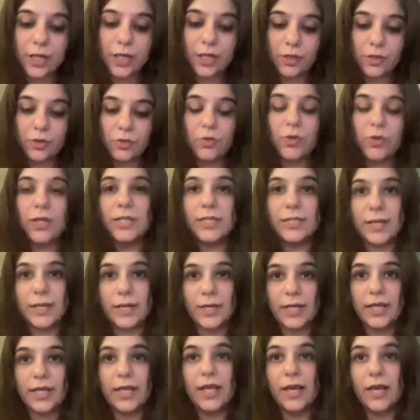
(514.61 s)
a
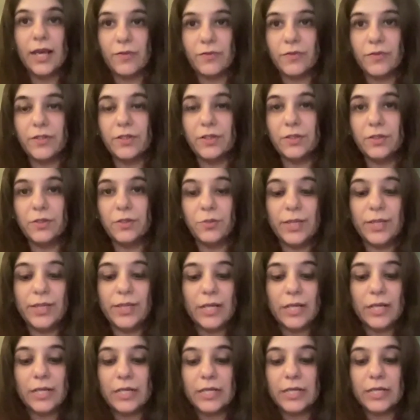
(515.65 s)
study after doing
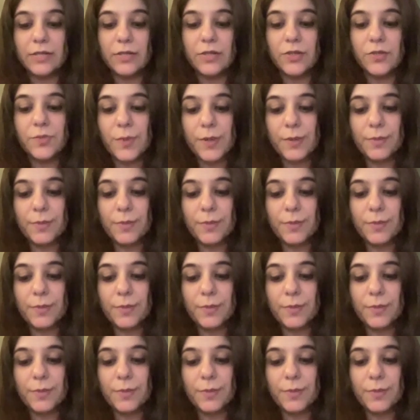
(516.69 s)
the research